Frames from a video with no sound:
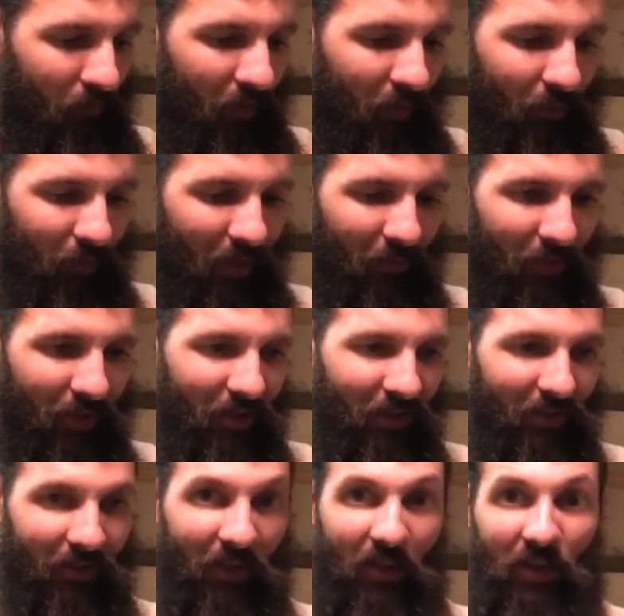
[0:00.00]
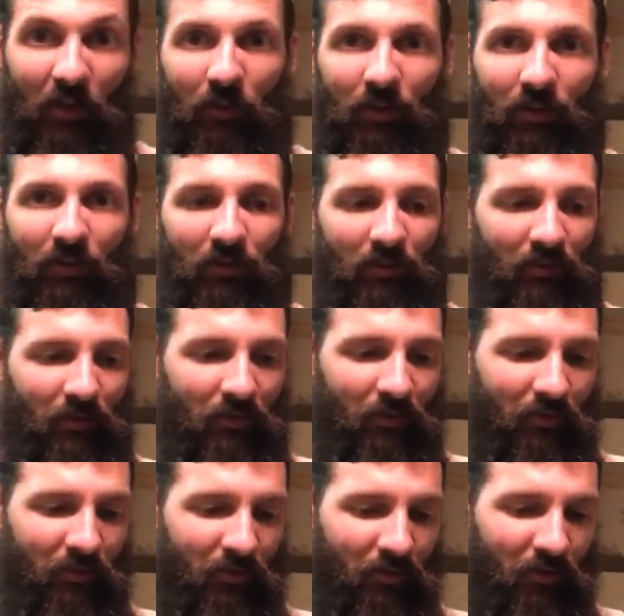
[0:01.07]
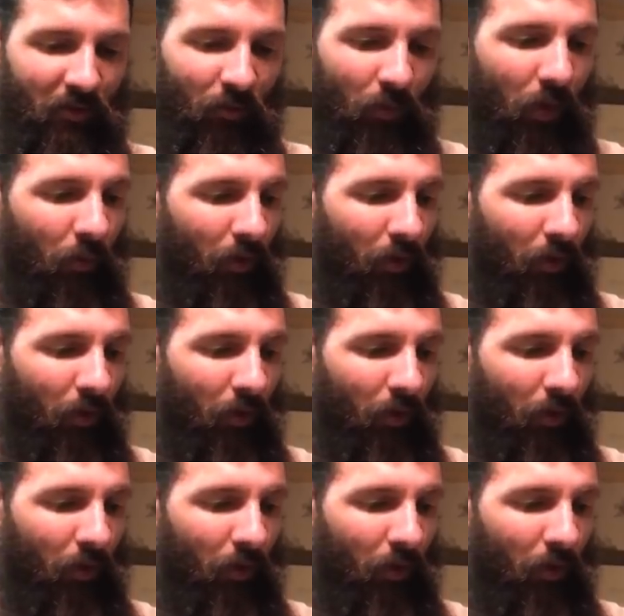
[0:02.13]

But now I'm kind of scared. Probably what